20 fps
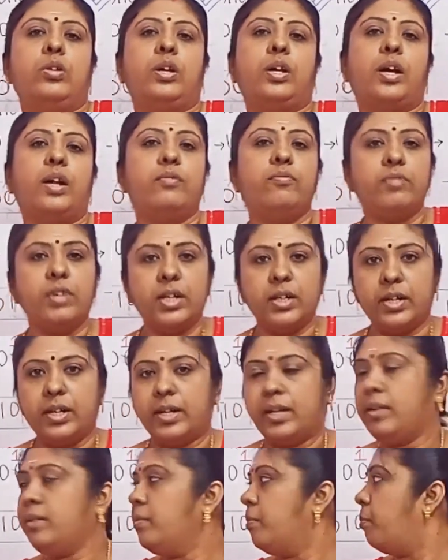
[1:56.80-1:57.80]
convert
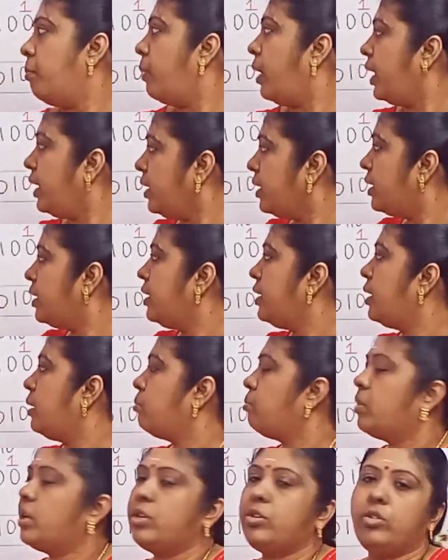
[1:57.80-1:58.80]
a binary
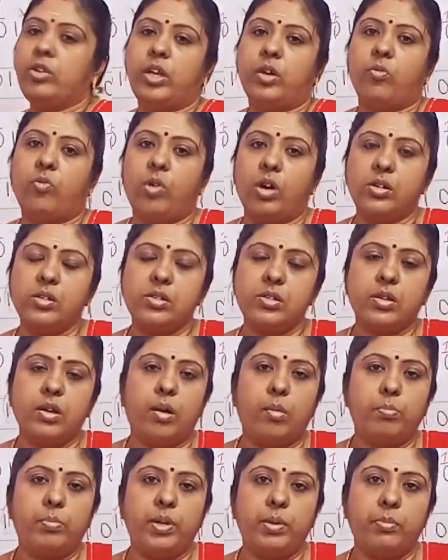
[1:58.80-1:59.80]
number to a 1's
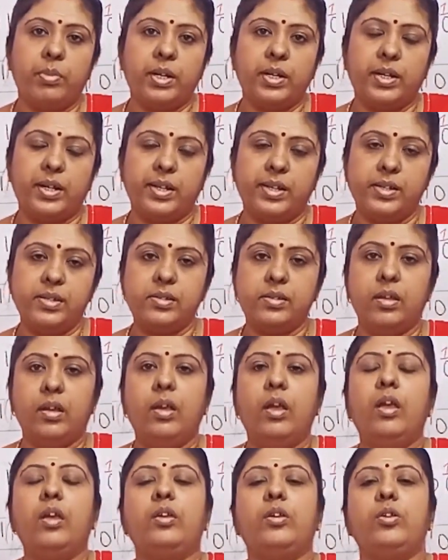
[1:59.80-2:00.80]
complement is
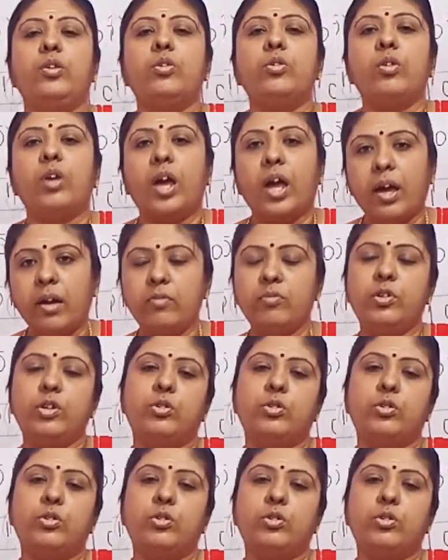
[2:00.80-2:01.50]
you have